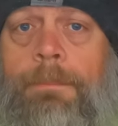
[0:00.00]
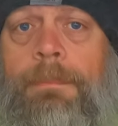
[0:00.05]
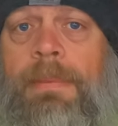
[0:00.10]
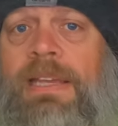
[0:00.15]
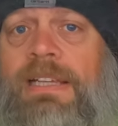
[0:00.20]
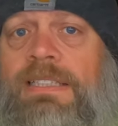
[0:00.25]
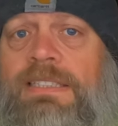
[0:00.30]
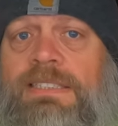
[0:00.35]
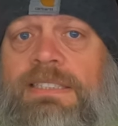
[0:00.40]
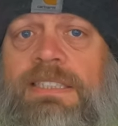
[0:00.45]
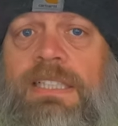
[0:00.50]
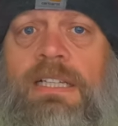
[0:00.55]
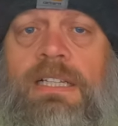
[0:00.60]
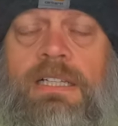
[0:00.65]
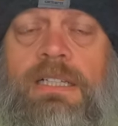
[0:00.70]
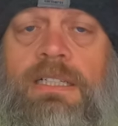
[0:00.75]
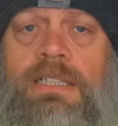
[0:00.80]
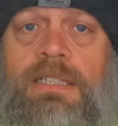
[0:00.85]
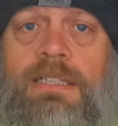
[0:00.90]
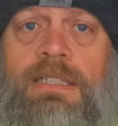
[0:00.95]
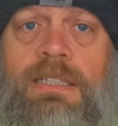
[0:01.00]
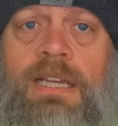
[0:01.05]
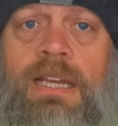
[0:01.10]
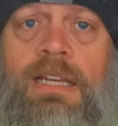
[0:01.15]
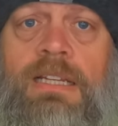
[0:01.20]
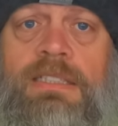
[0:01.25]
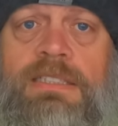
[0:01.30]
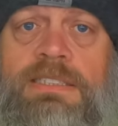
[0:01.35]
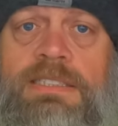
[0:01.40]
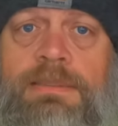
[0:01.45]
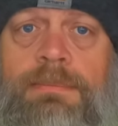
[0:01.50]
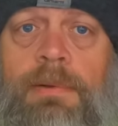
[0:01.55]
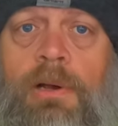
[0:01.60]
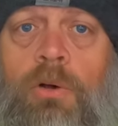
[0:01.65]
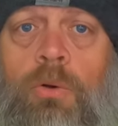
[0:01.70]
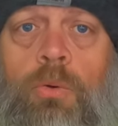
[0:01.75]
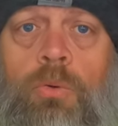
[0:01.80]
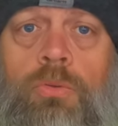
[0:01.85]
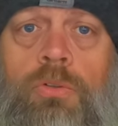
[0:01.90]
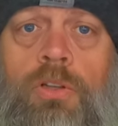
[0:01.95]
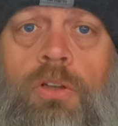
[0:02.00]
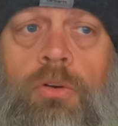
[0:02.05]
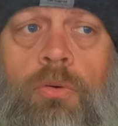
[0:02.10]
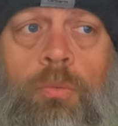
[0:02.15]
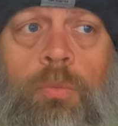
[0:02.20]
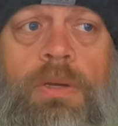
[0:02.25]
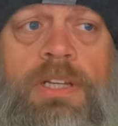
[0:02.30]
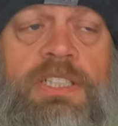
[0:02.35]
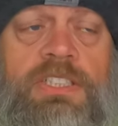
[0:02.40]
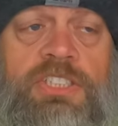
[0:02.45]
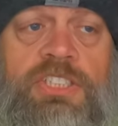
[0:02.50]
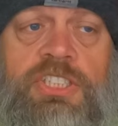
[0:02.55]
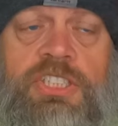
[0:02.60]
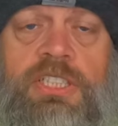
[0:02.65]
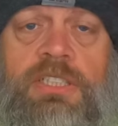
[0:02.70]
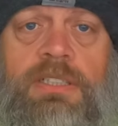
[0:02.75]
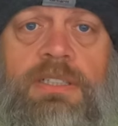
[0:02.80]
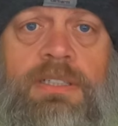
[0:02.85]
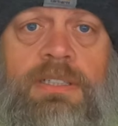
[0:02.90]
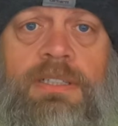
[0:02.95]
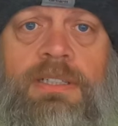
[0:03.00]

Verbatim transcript: Mix kind of some old witch